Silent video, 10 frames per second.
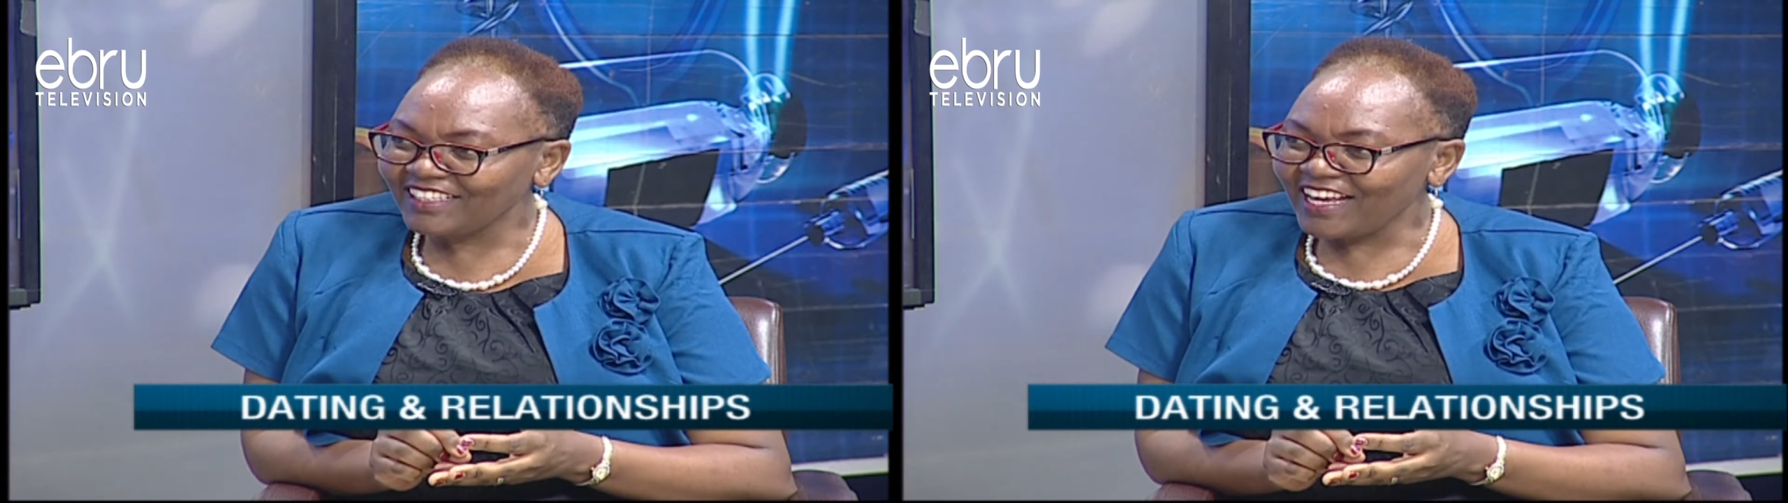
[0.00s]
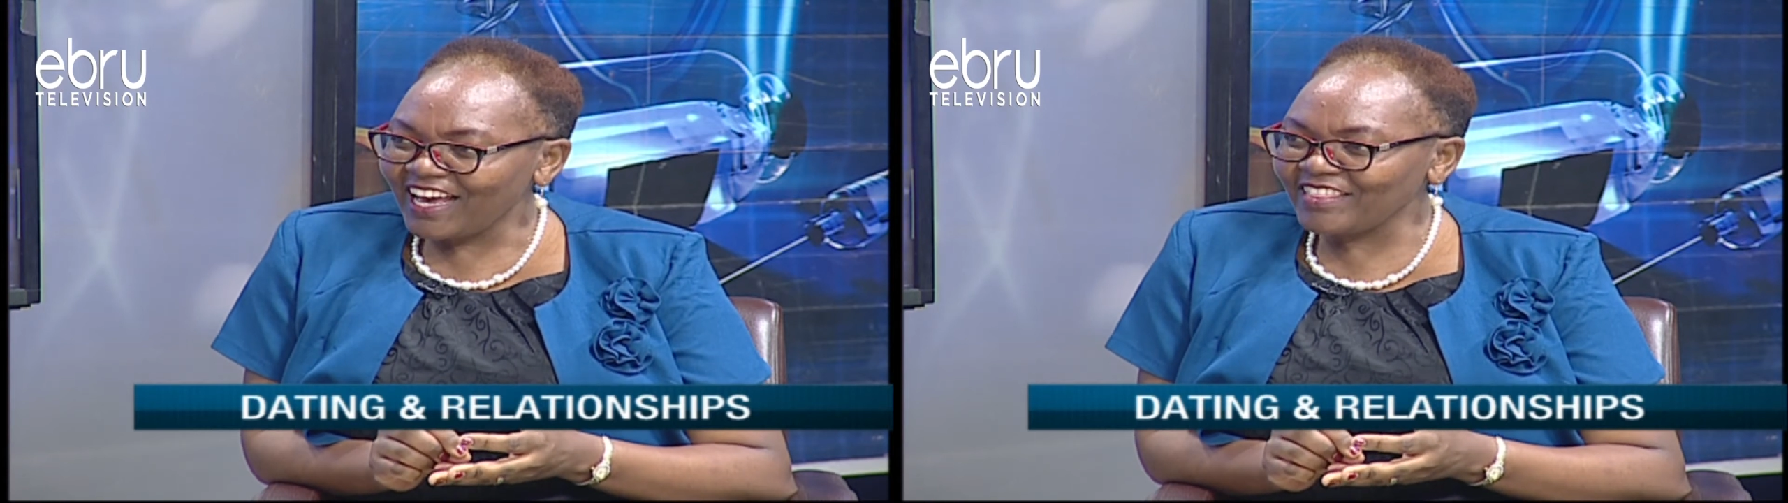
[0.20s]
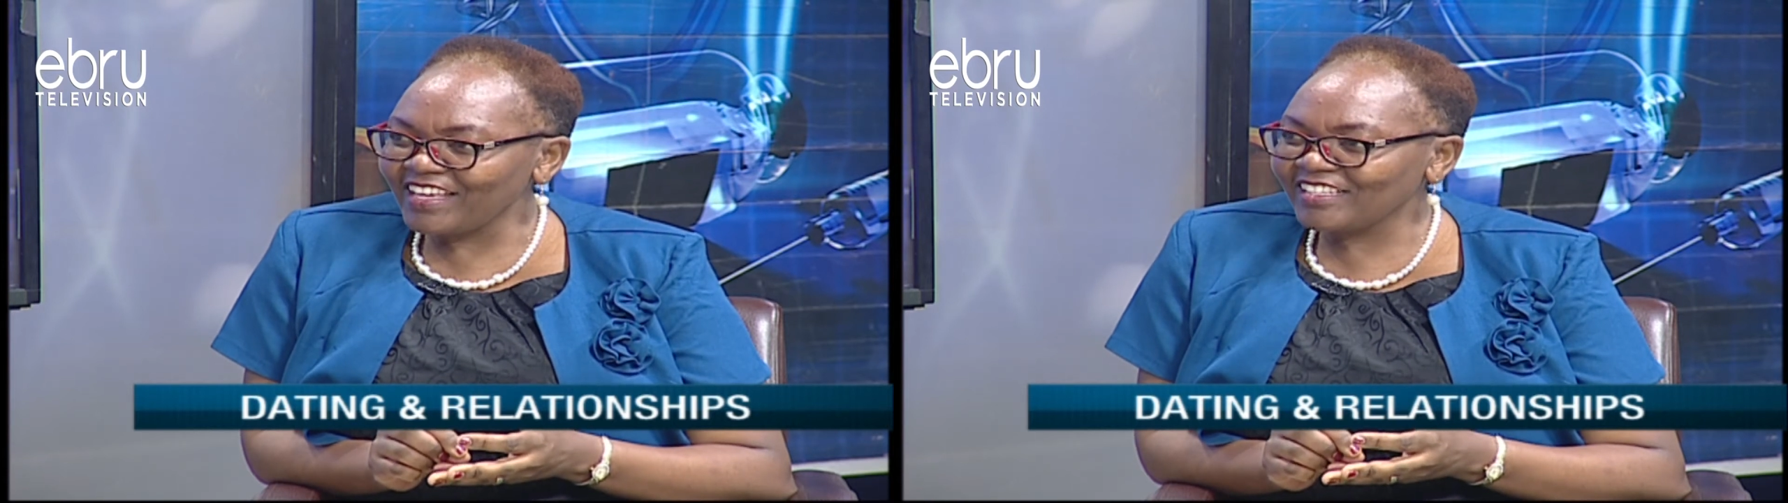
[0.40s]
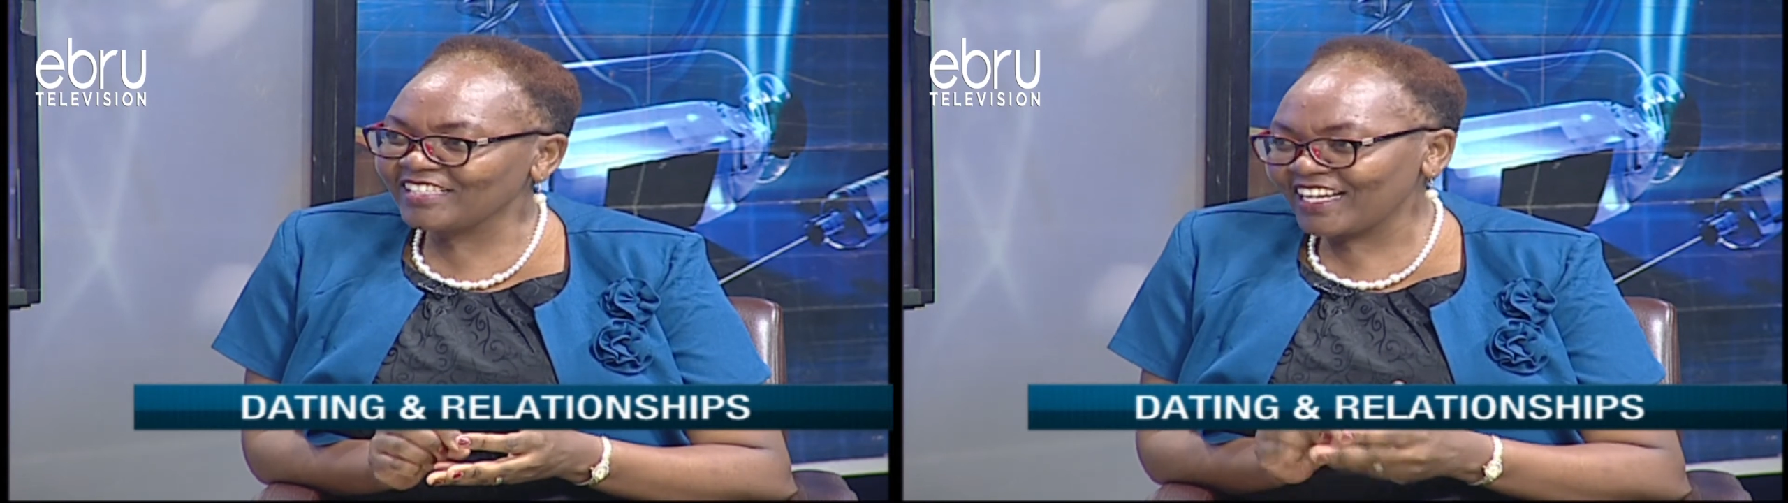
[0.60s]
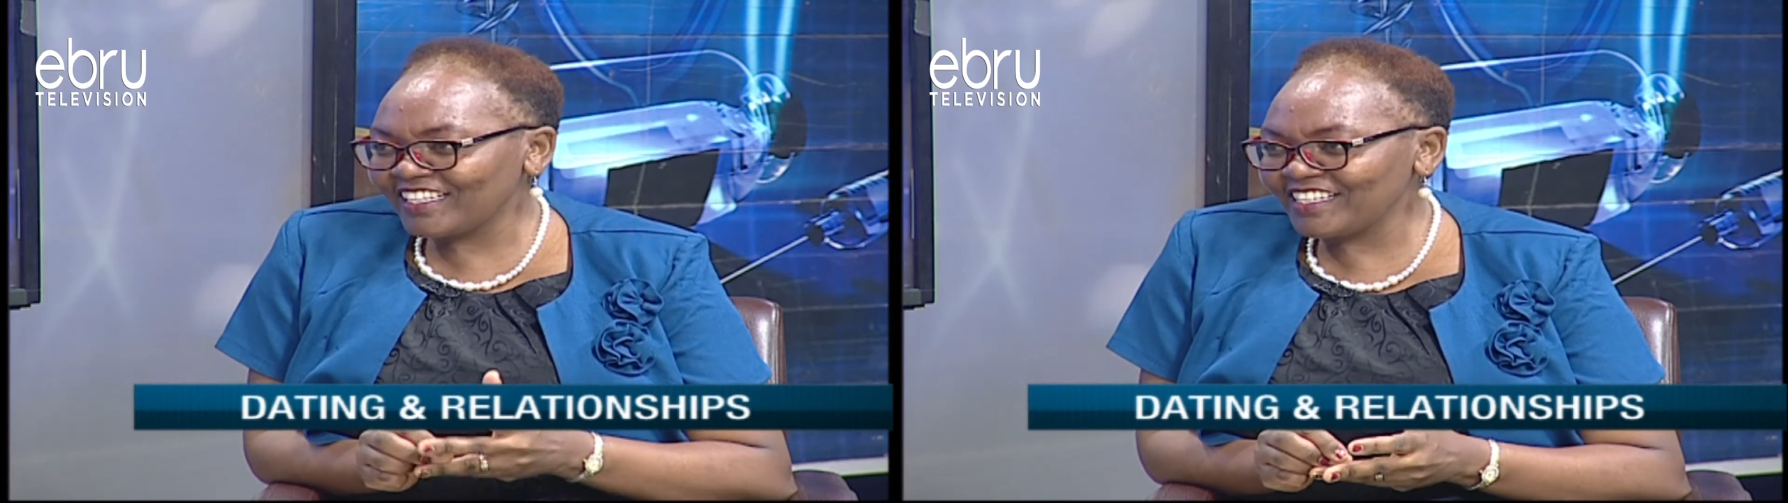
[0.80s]
and then
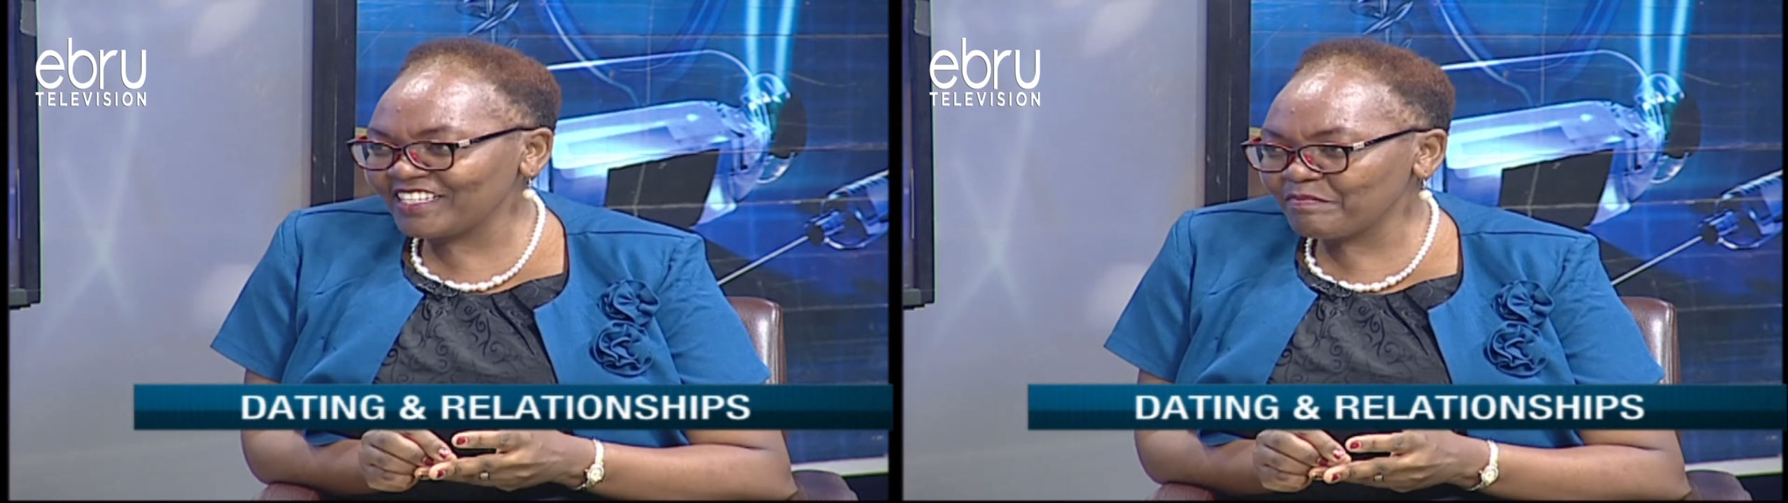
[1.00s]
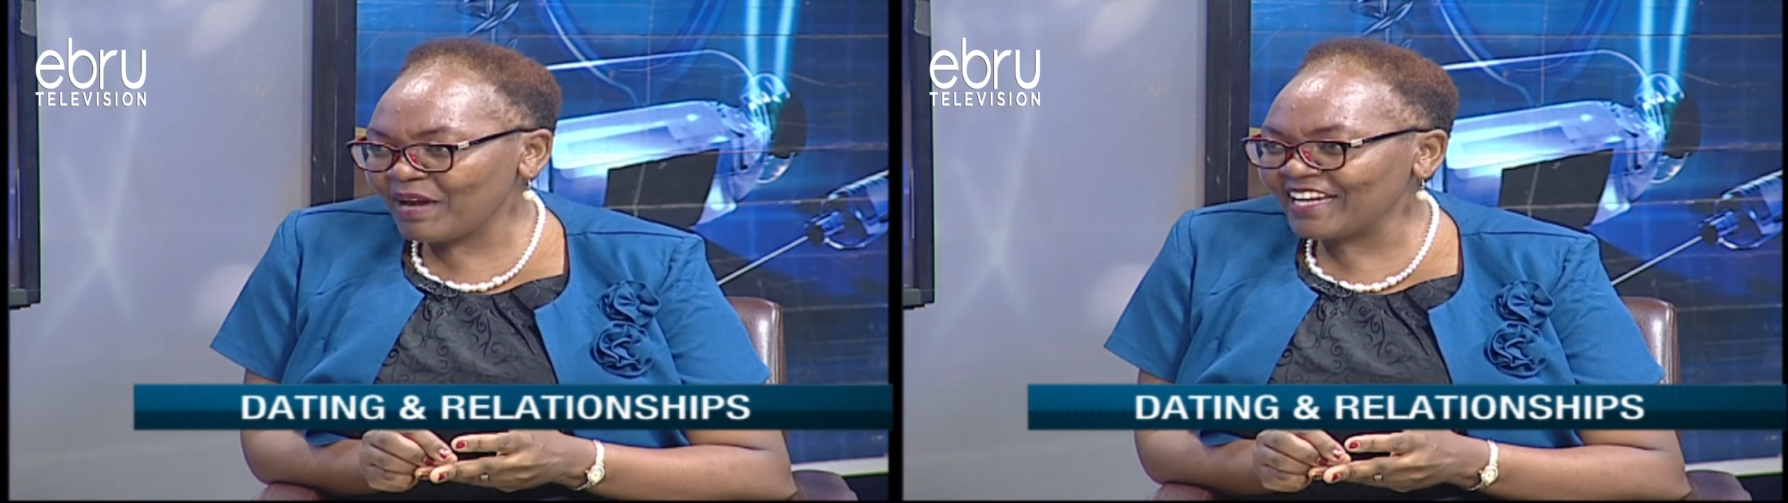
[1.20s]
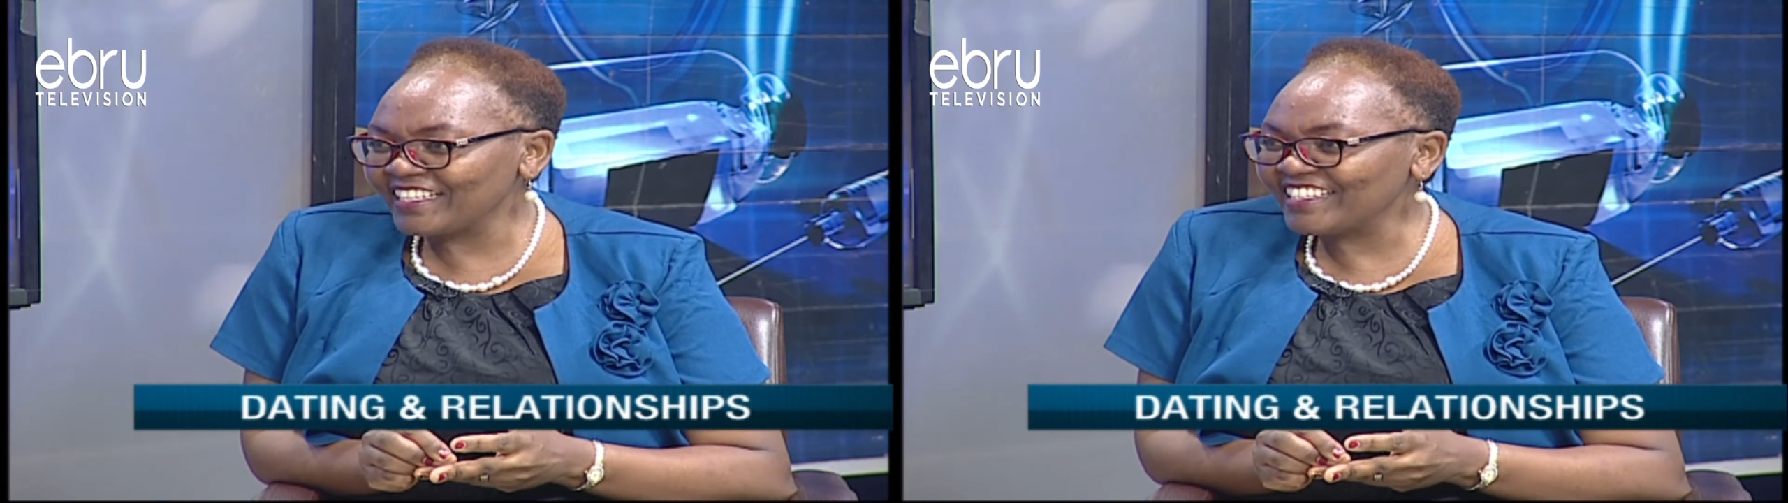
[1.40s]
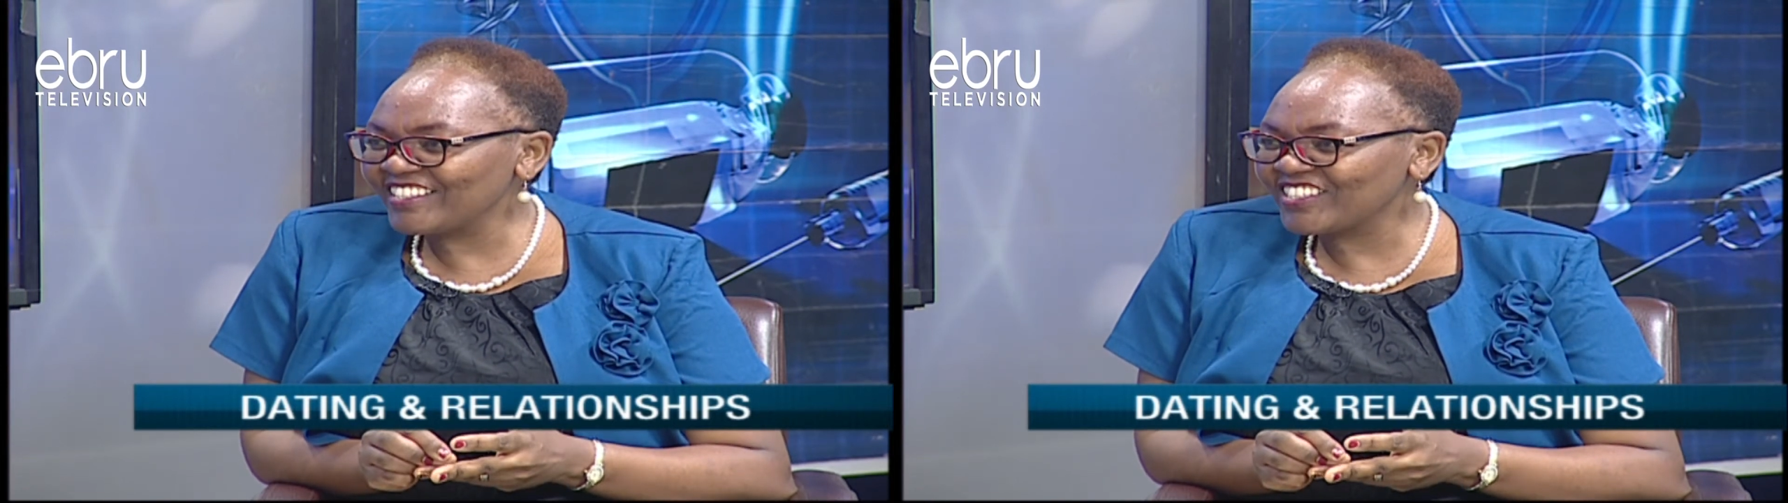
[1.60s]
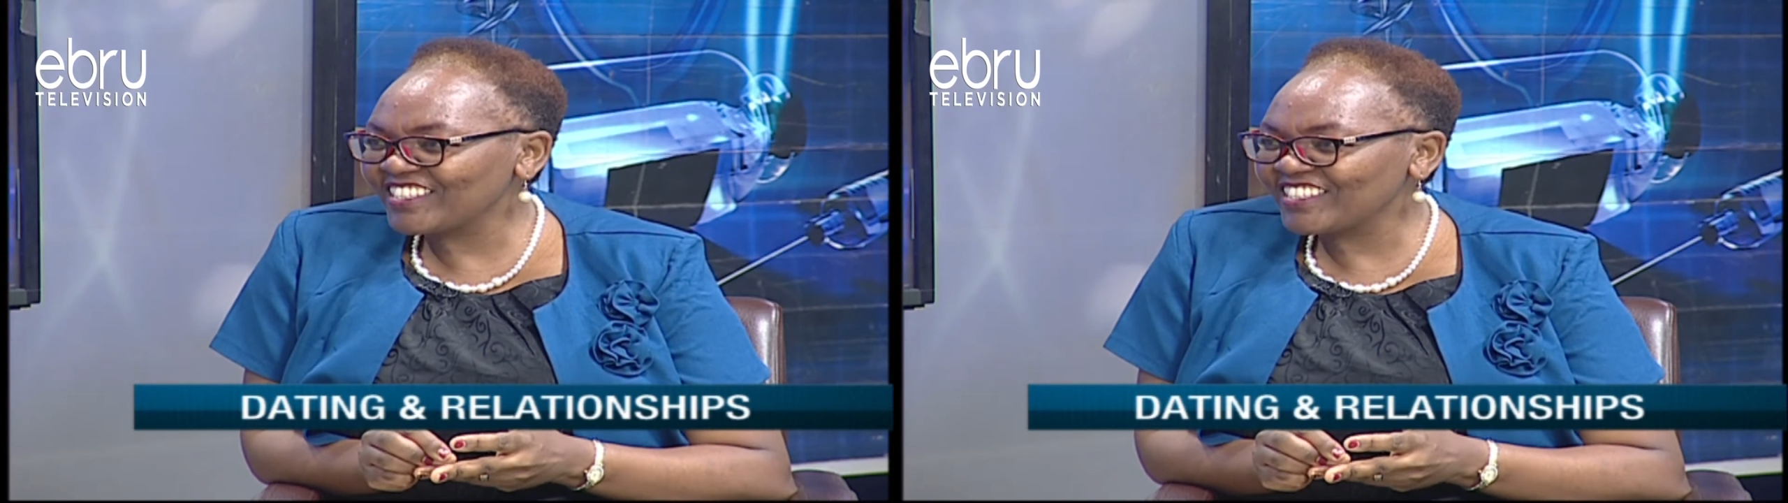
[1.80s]
suddenly marriage,